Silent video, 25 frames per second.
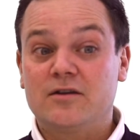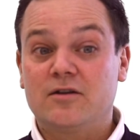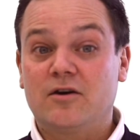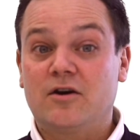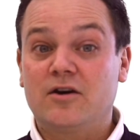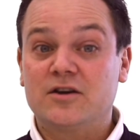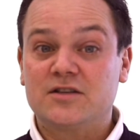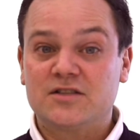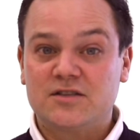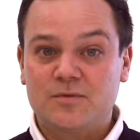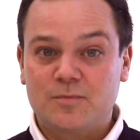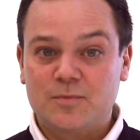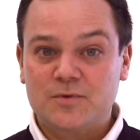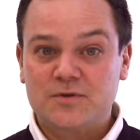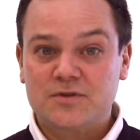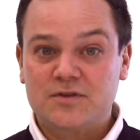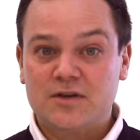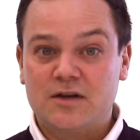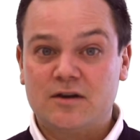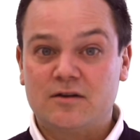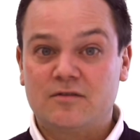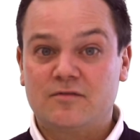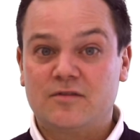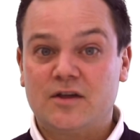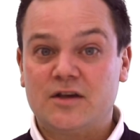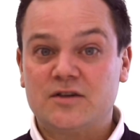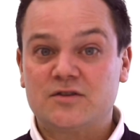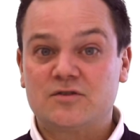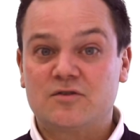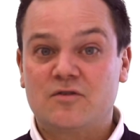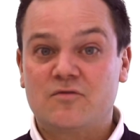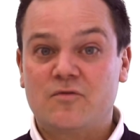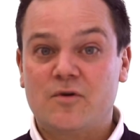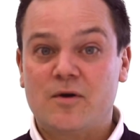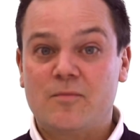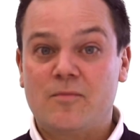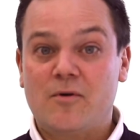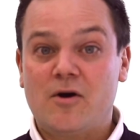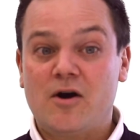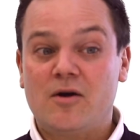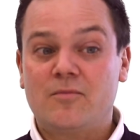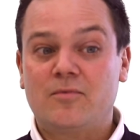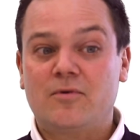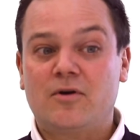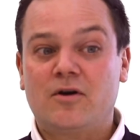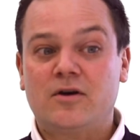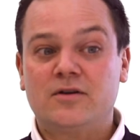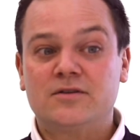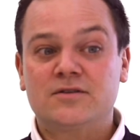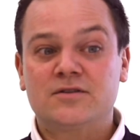90% of their software
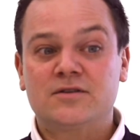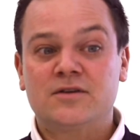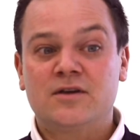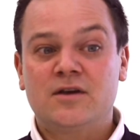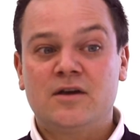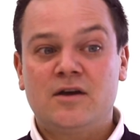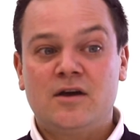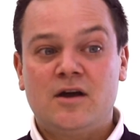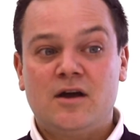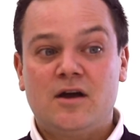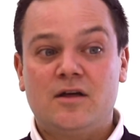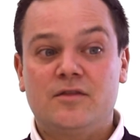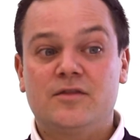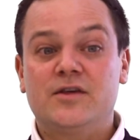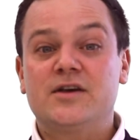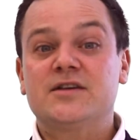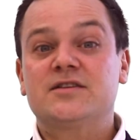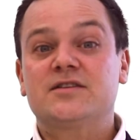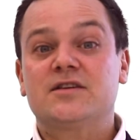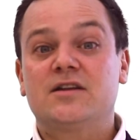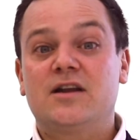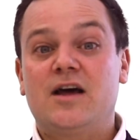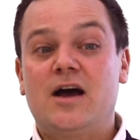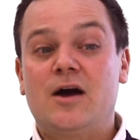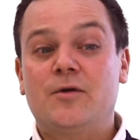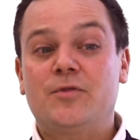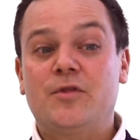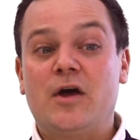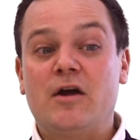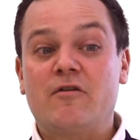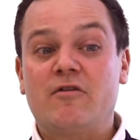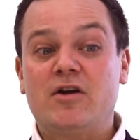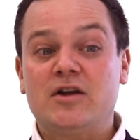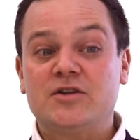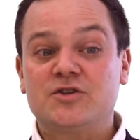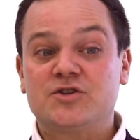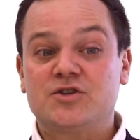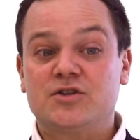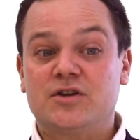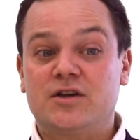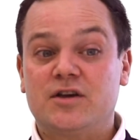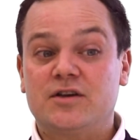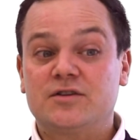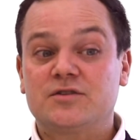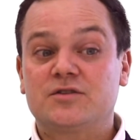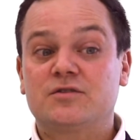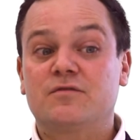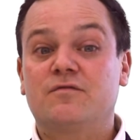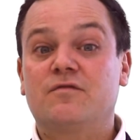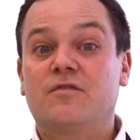pipelines, and this allowed their
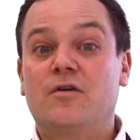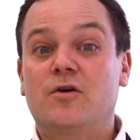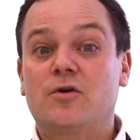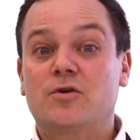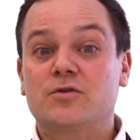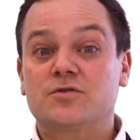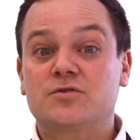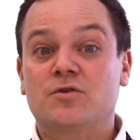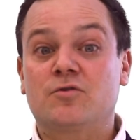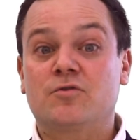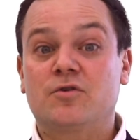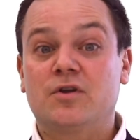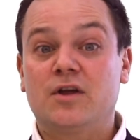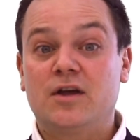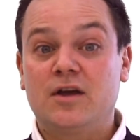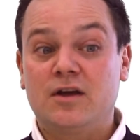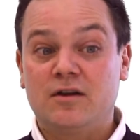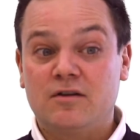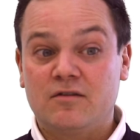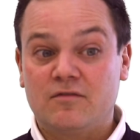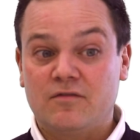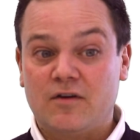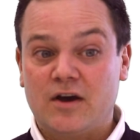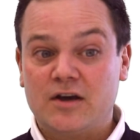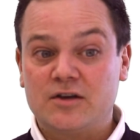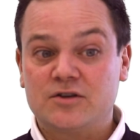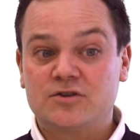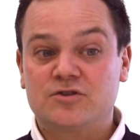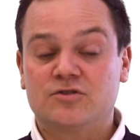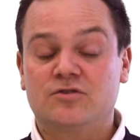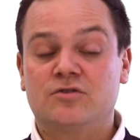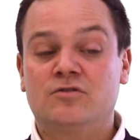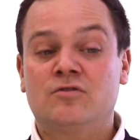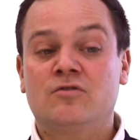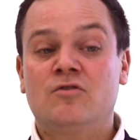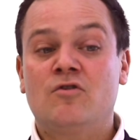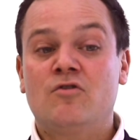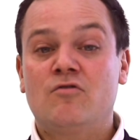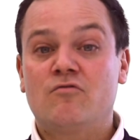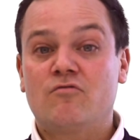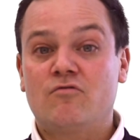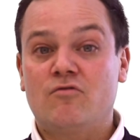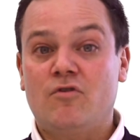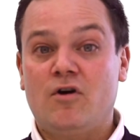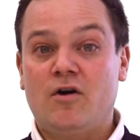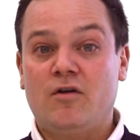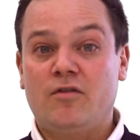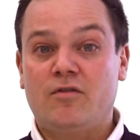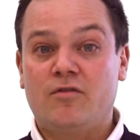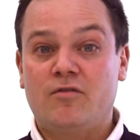engineers to focus on innovation
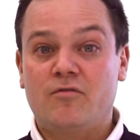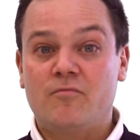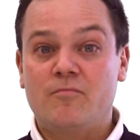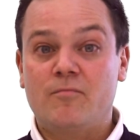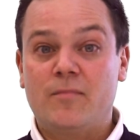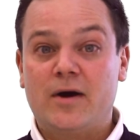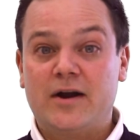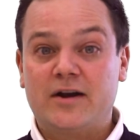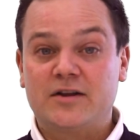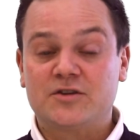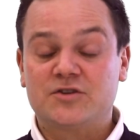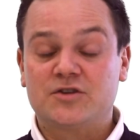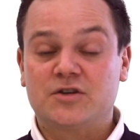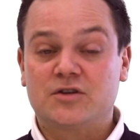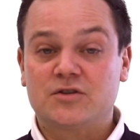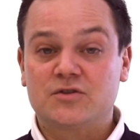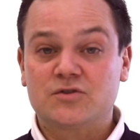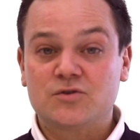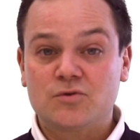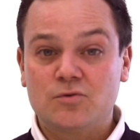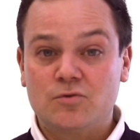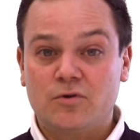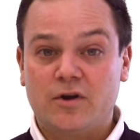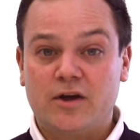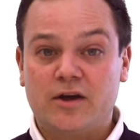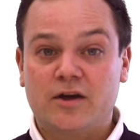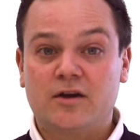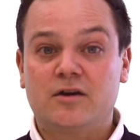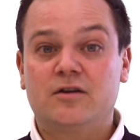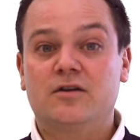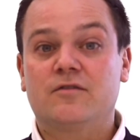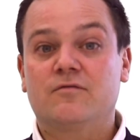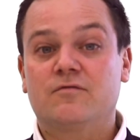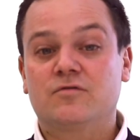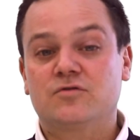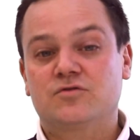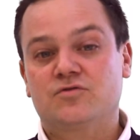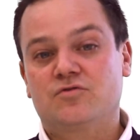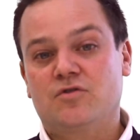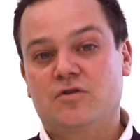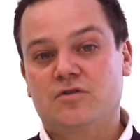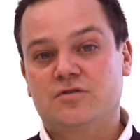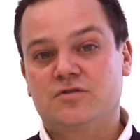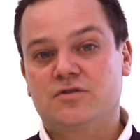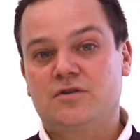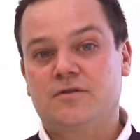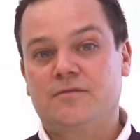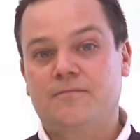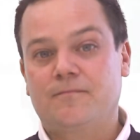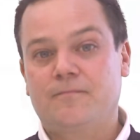rather than managing tooling and
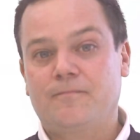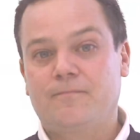infrastructure.